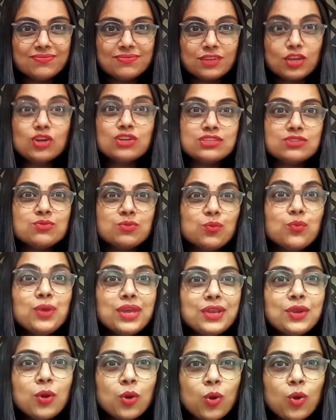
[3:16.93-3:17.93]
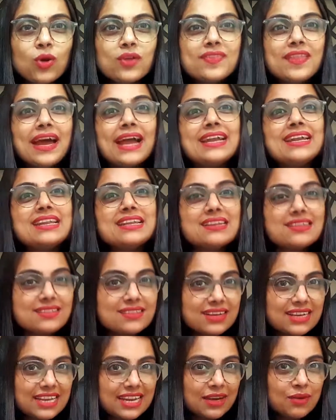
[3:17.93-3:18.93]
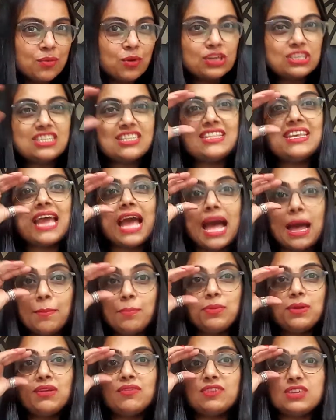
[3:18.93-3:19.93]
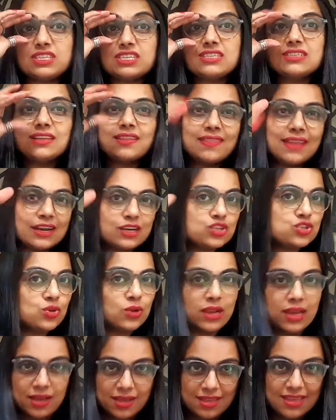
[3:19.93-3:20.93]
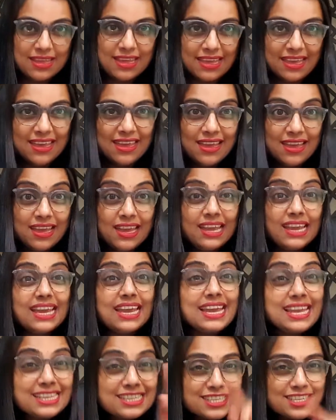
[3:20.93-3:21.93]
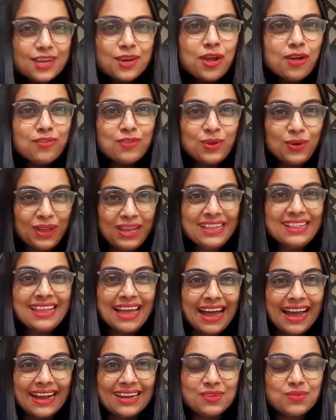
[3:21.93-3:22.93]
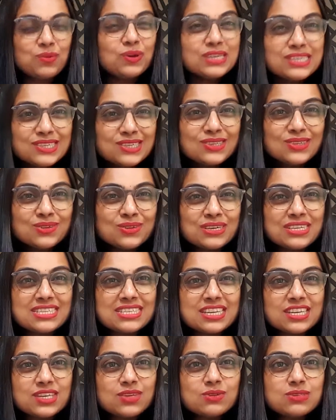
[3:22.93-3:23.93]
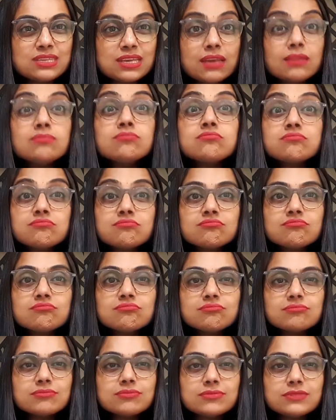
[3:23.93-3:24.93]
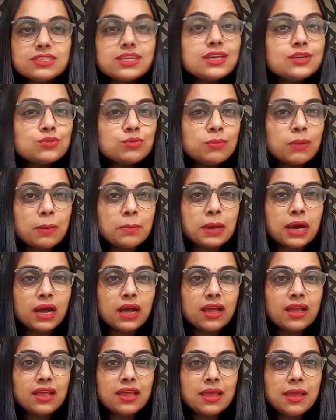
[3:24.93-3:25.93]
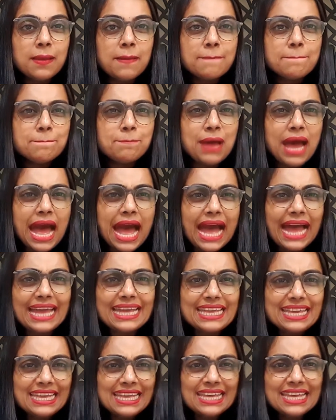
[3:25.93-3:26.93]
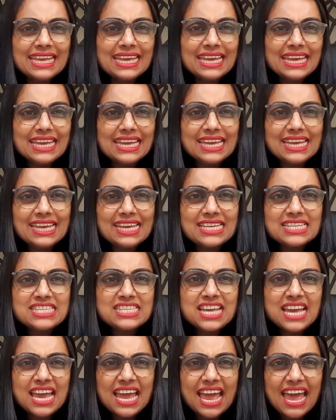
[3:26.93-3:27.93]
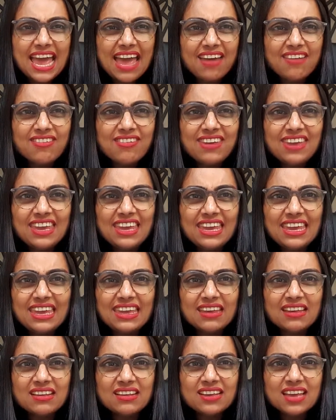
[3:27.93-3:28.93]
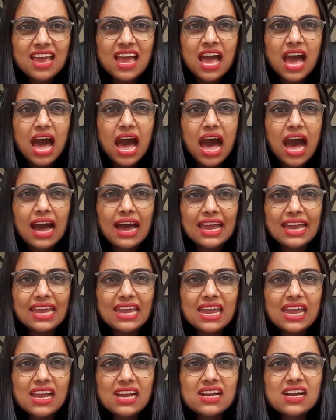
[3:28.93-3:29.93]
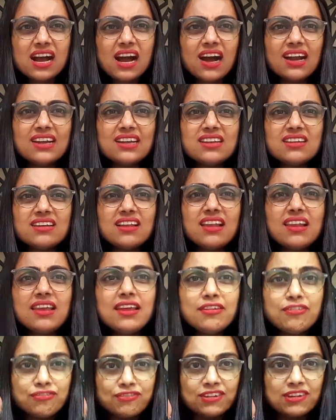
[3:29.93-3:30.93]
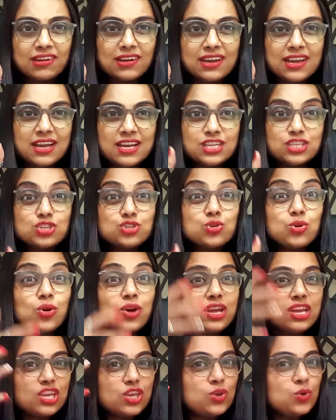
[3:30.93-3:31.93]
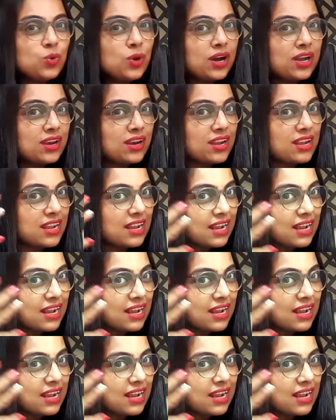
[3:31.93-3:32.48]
Because we know that the kid wants the apple which is in that jhola. Instead of doing that, what you do is you say to mama, bag is heavy. I can't lift. So you are